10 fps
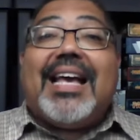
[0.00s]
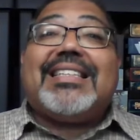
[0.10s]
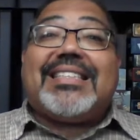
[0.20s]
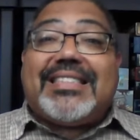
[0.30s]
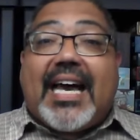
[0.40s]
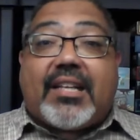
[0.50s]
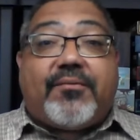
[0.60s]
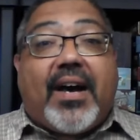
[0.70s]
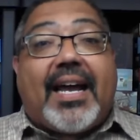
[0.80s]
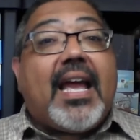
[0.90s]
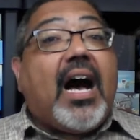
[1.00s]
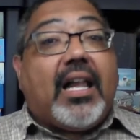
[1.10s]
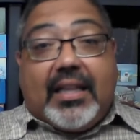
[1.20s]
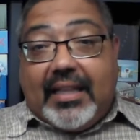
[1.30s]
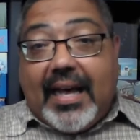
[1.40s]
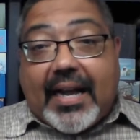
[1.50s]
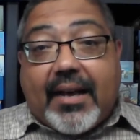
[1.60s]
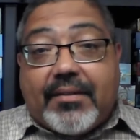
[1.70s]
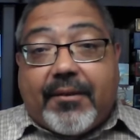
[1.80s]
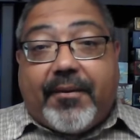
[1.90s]
to satisfy a lot
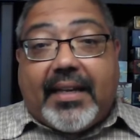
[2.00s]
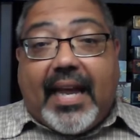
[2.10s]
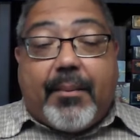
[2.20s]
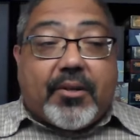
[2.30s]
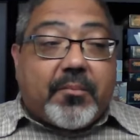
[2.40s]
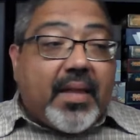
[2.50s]
of different gamers.